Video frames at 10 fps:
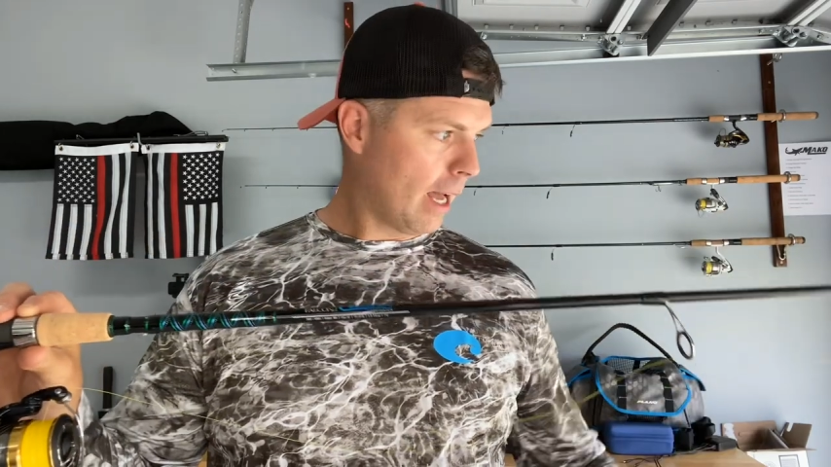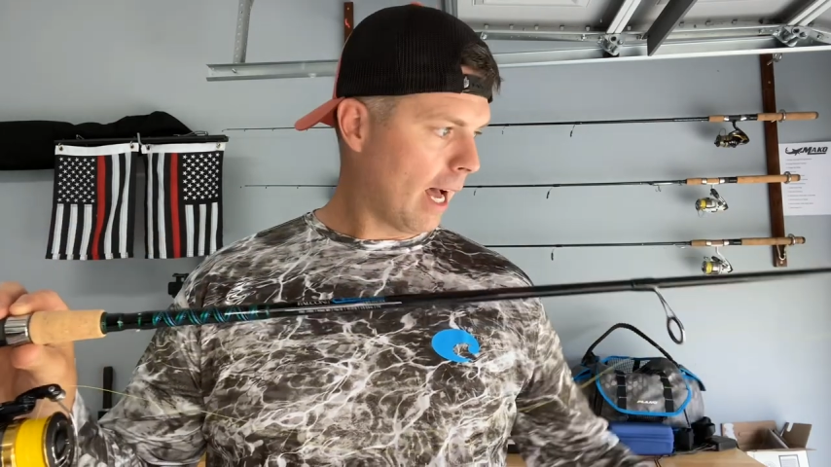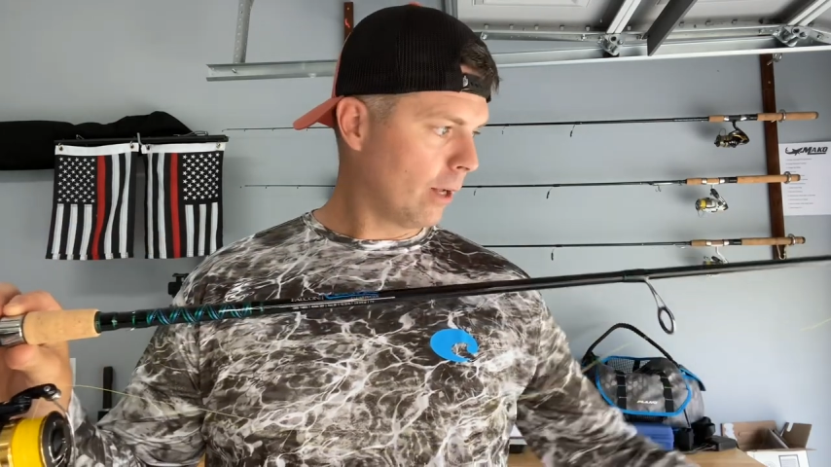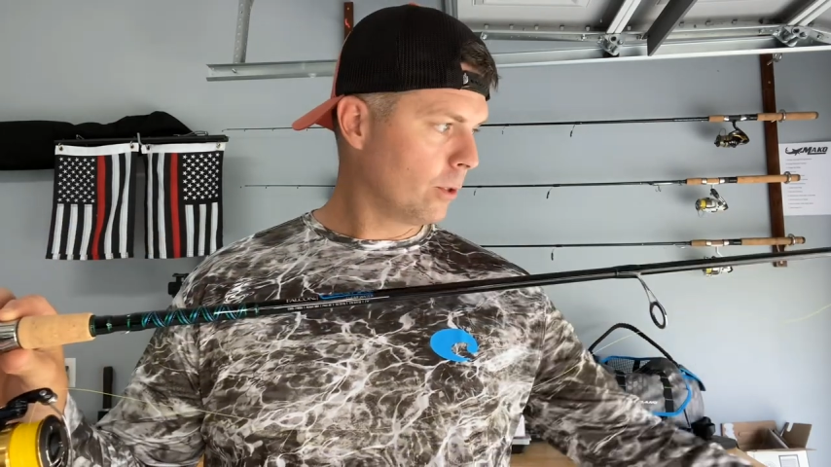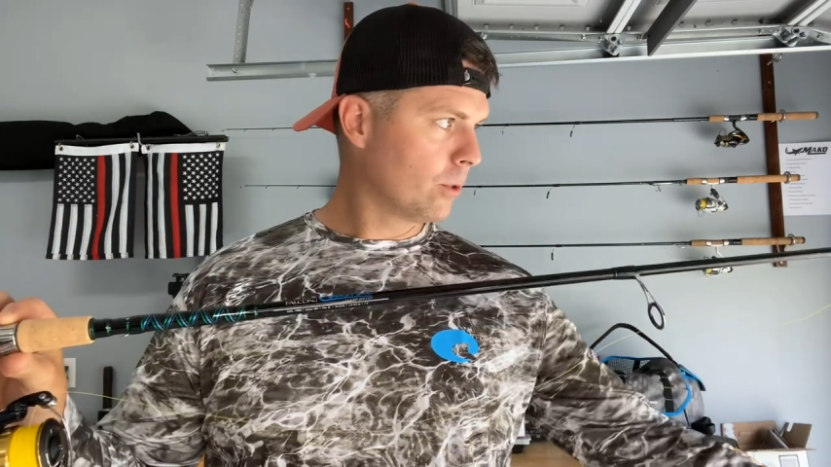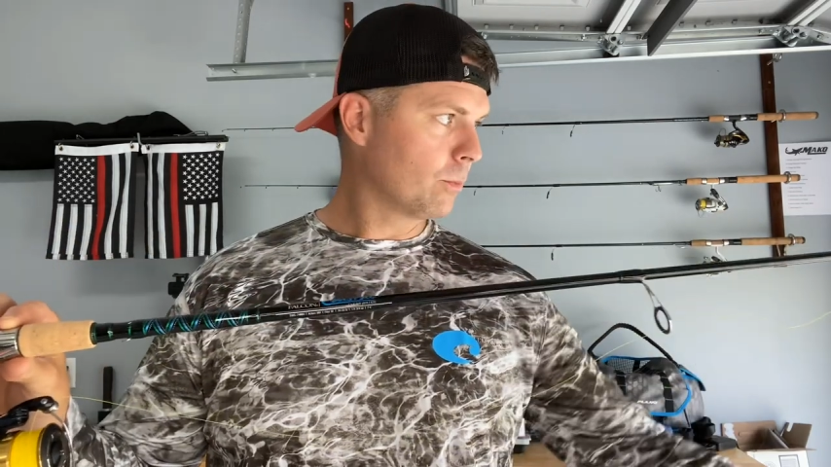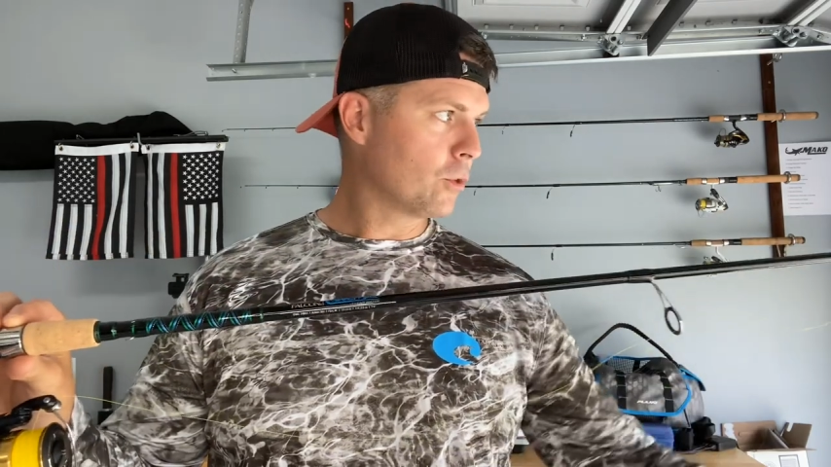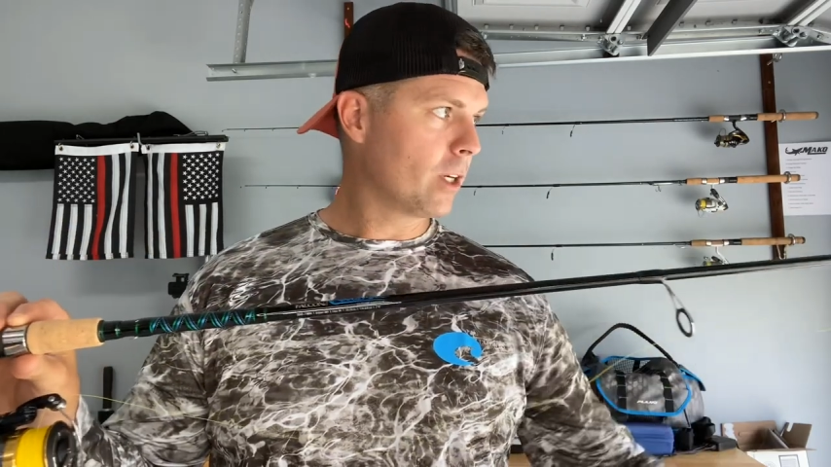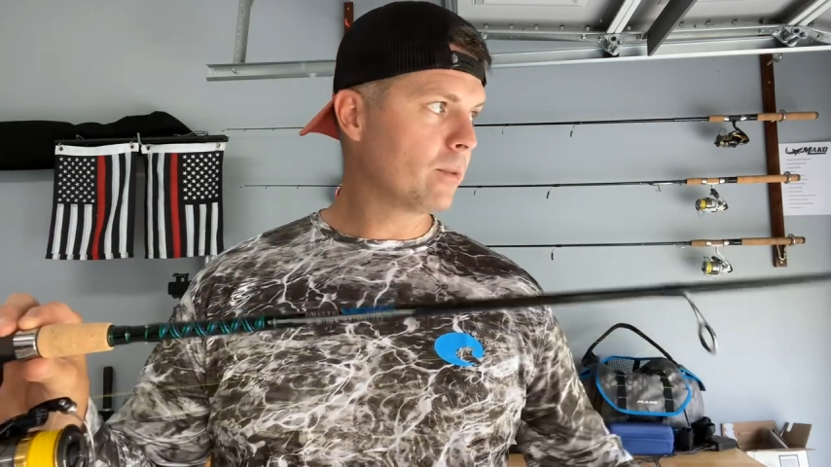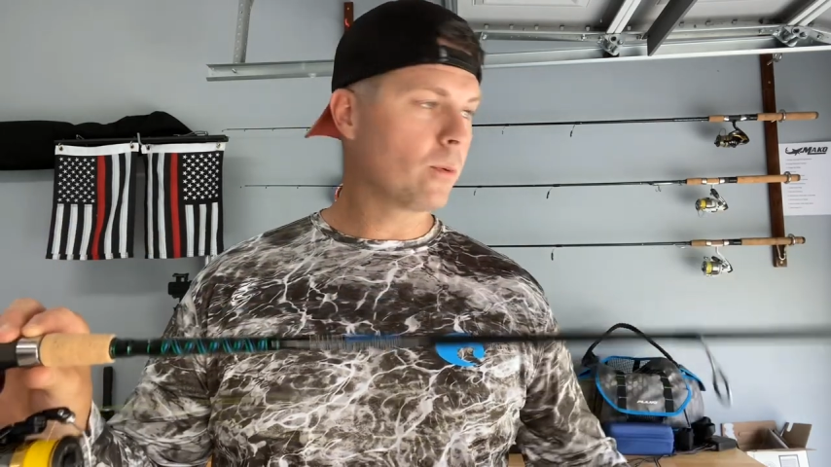I'll do some
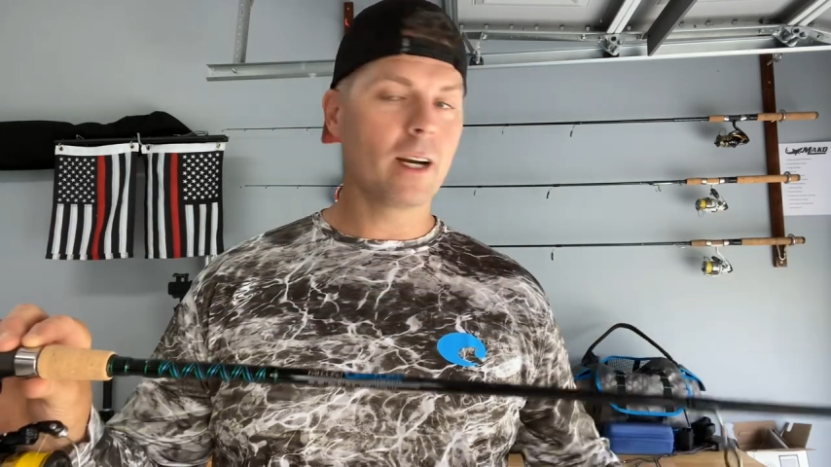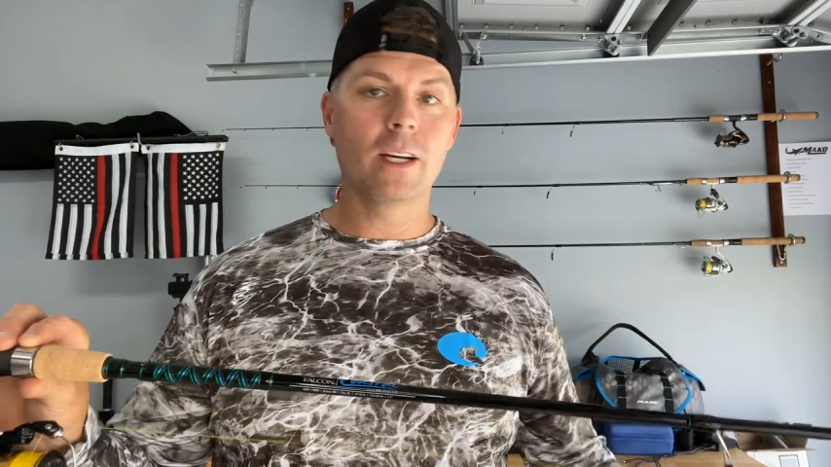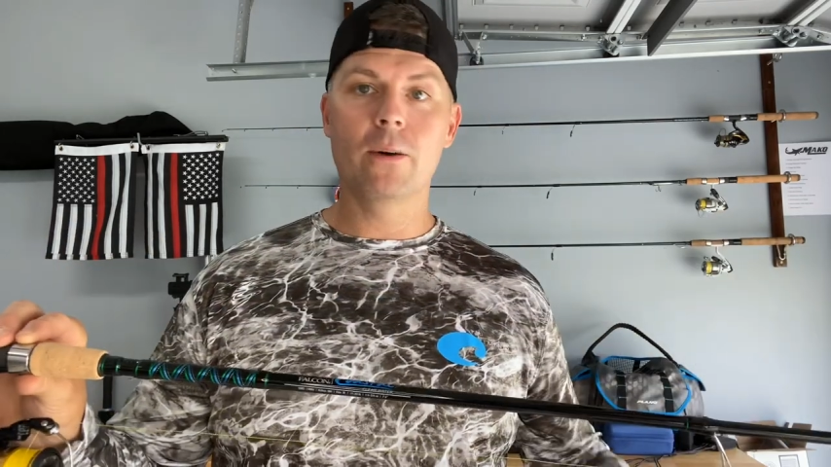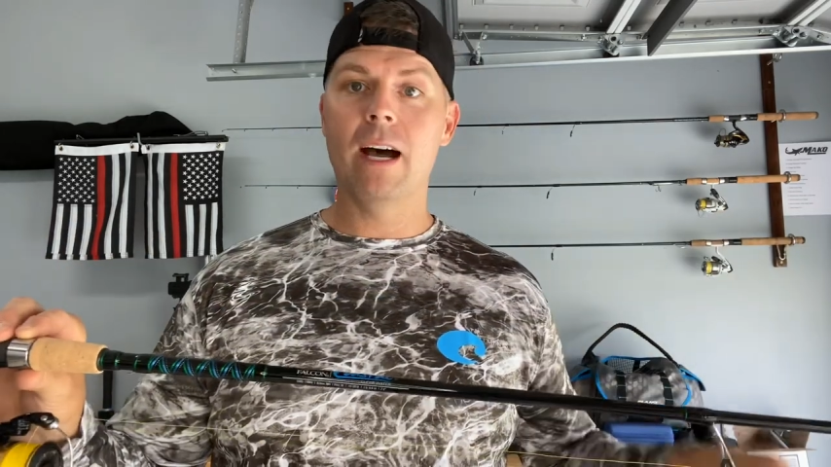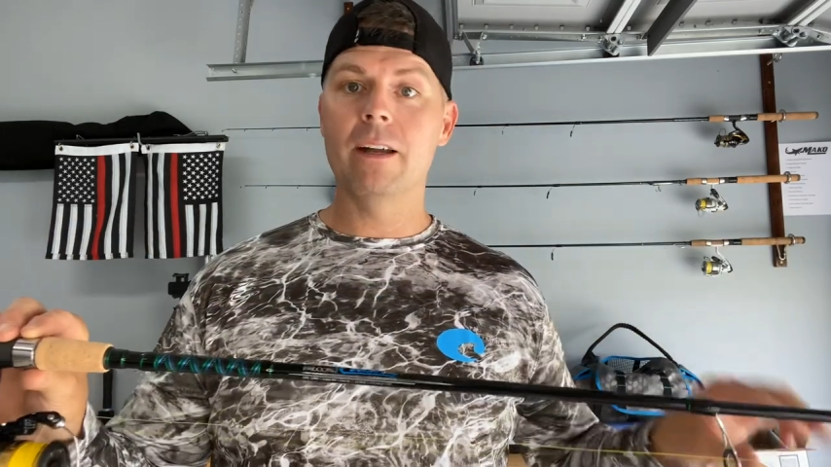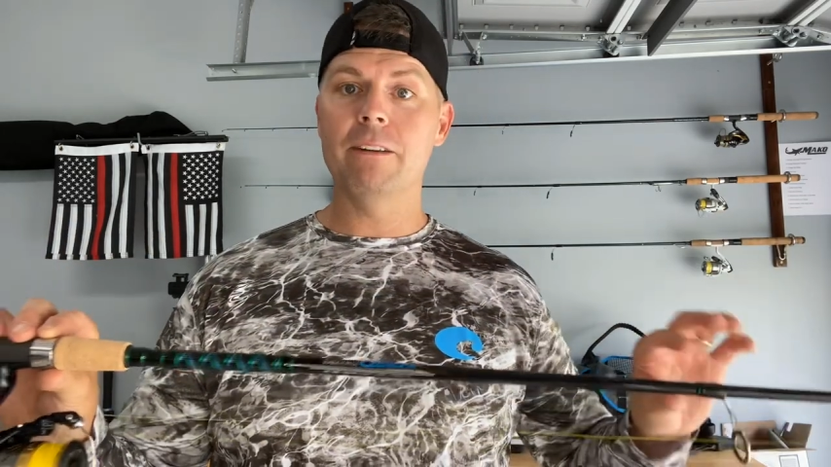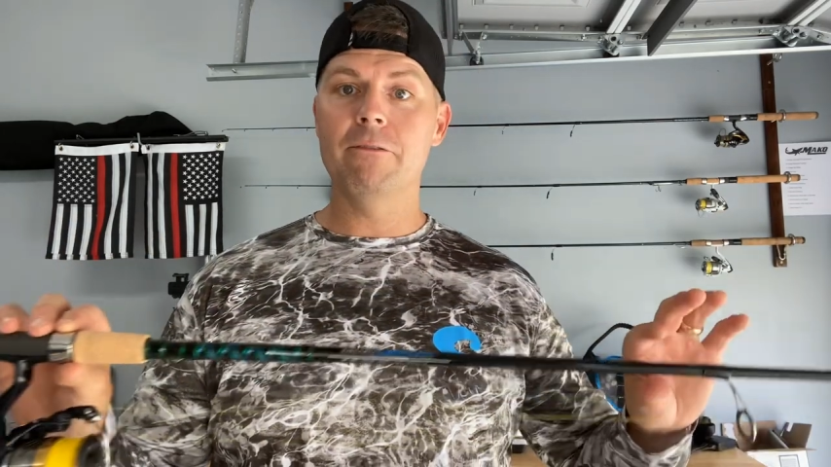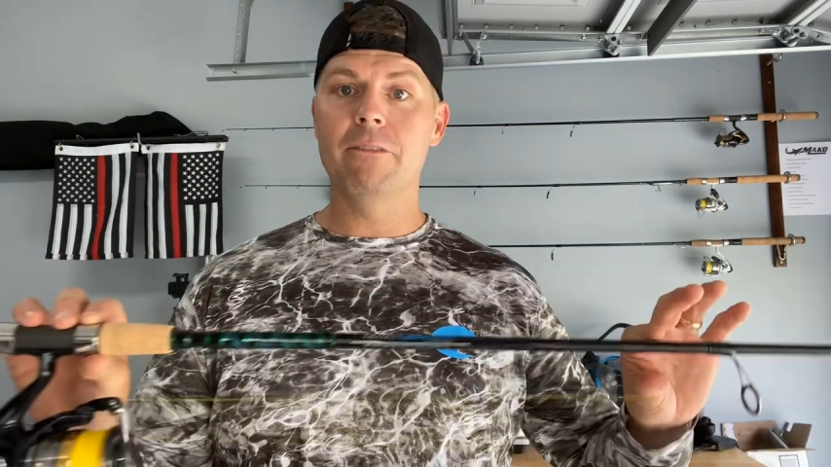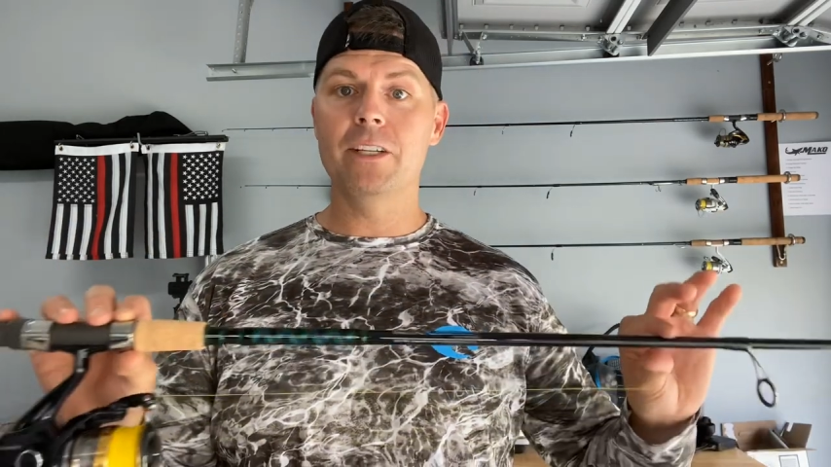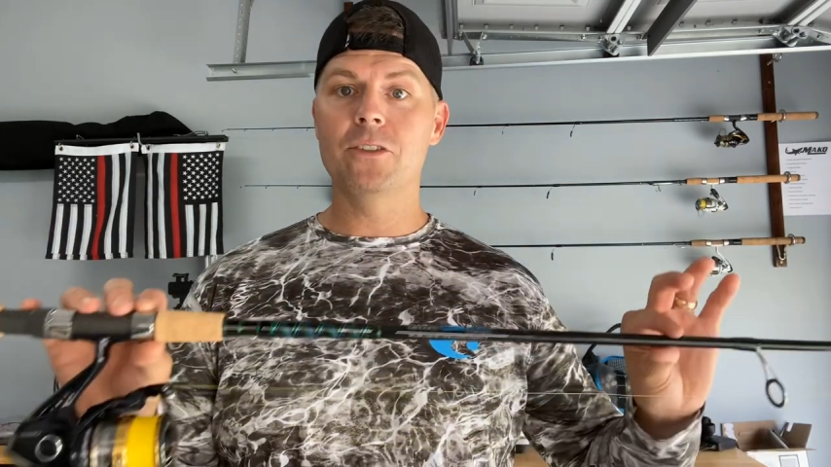trips where I go out
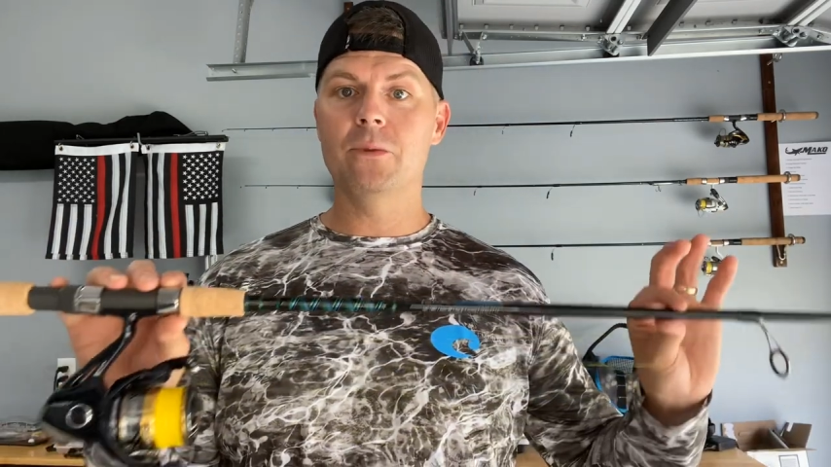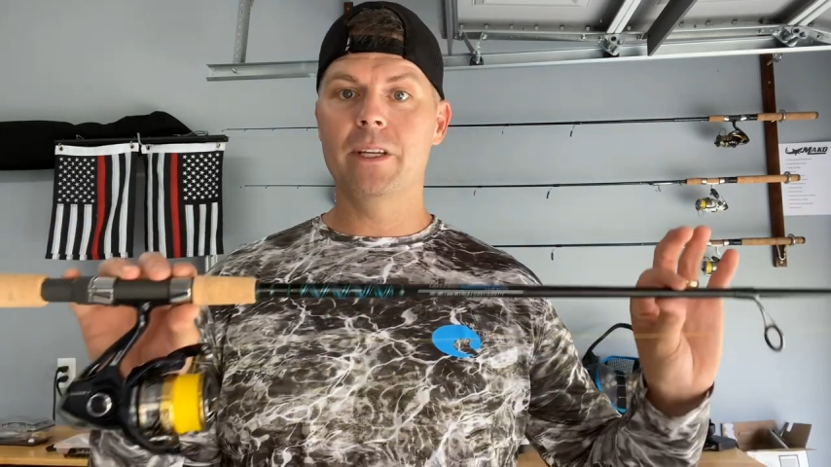and fish